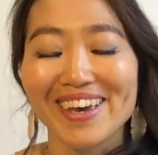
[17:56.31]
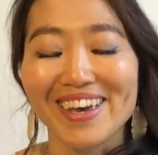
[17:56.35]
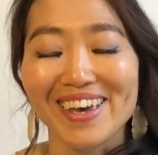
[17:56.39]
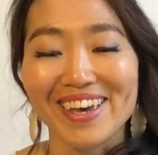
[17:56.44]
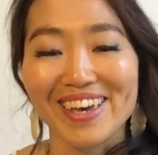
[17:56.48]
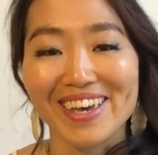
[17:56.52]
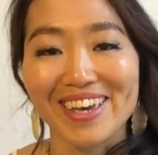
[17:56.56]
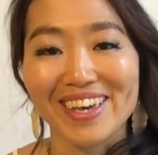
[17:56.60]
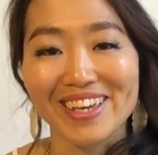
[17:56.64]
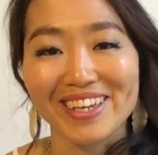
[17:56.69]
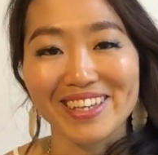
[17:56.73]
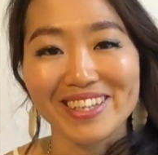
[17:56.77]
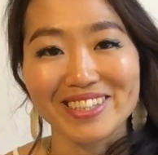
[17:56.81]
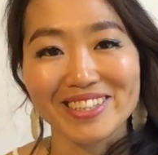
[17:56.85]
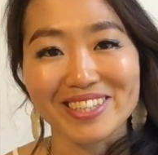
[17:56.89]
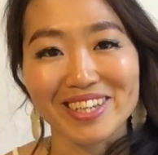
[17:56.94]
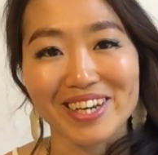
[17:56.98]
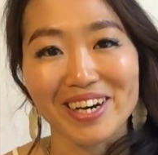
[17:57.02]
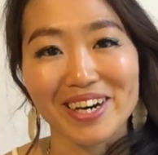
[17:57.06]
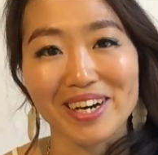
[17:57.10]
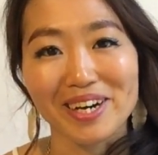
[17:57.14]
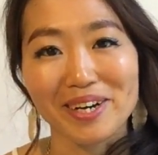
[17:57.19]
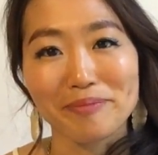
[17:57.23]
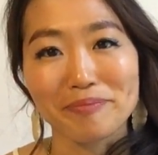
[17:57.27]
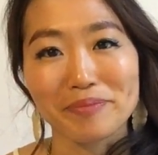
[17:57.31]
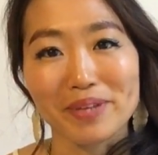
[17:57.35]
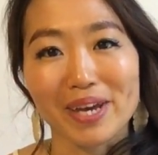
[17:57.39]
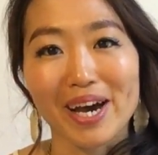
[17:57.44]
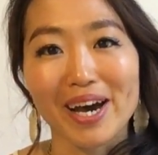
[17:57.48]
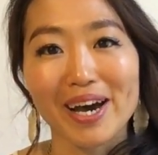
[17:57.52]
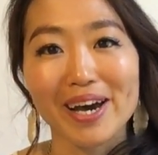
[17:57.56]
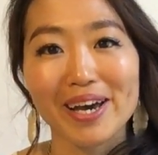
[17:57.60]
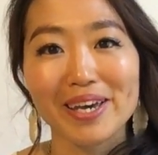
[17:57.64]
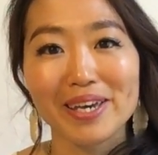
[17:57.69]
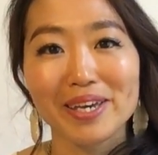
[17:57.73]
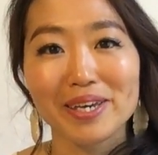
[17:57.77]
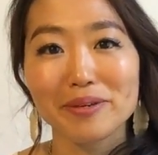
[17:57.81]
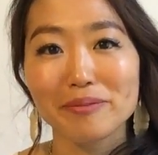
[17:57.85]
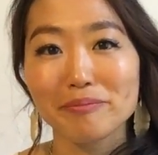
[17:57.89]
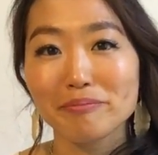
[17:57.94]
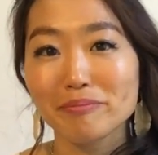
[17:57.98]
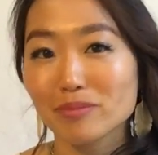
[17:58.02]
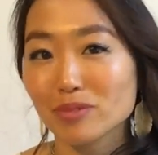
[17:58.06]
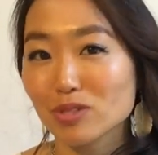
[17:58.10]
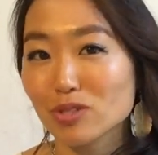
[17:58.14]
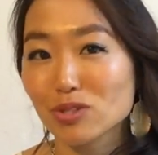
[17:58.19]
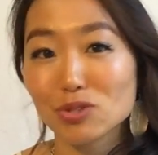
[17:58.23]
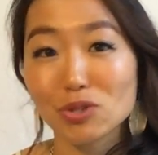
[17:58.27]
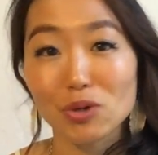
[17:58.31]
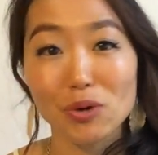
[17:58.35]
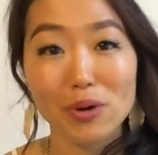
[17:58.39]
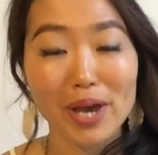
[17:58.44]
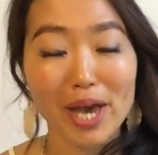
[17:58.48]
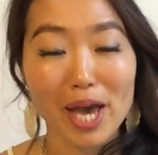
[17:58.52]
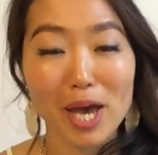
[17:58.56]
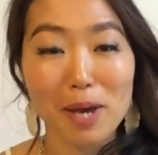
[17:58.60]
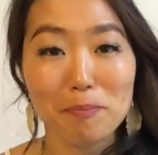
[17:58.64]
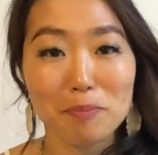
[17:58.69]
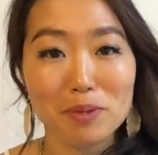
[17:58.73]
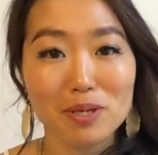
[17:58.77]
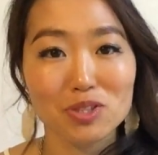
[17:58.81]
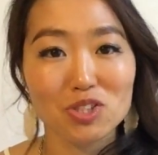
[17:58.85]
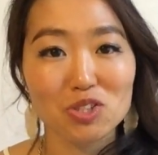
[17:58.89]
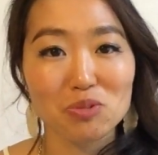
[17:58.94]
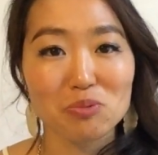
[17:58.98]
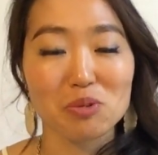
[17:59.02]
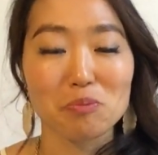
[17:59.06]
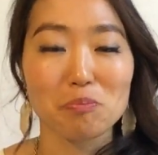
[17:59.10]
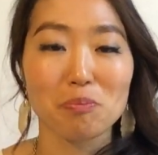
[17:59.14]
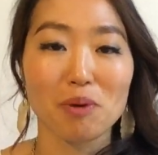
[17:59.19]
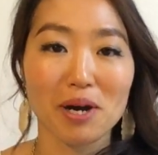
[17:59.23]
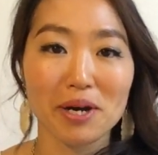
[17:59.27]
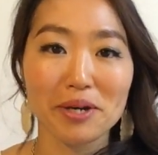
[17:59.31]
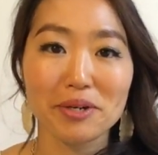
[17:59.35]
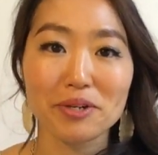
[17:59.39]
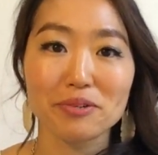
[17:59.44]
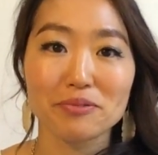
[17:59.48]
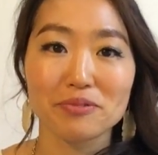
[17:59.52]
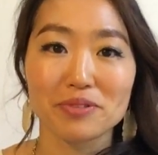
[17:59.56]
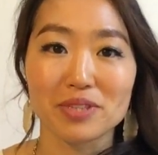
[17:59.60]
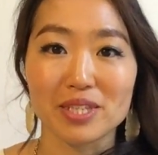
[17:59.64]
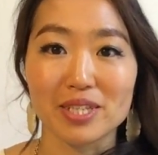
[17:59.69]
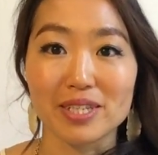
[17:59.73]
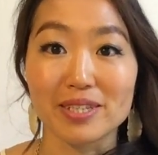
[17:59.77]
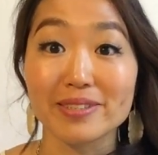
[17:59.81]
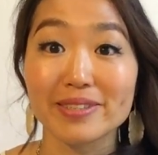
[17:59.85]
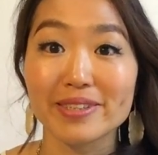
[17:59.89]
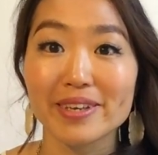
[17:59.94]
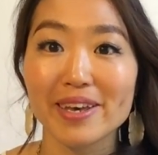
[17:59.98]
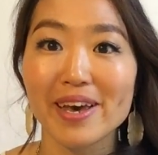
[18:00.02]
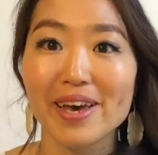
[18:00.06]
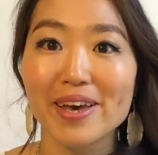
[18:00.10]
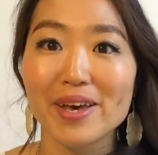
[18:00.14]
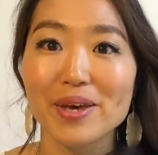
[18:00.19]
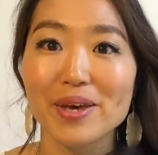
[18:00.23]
and I'm so happy to be part of this.